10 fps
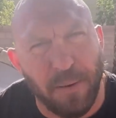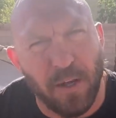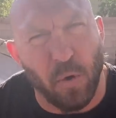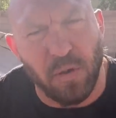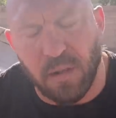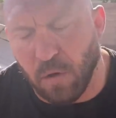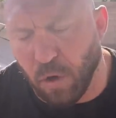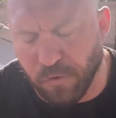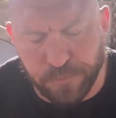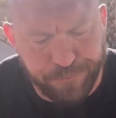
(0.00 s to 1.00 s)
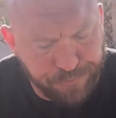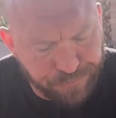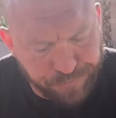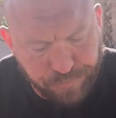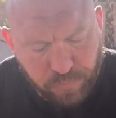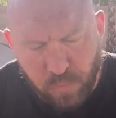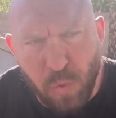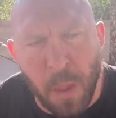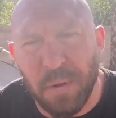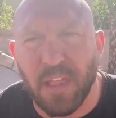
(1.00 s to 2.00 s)
might go a little over.
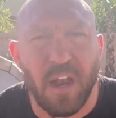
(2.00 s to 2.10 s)
But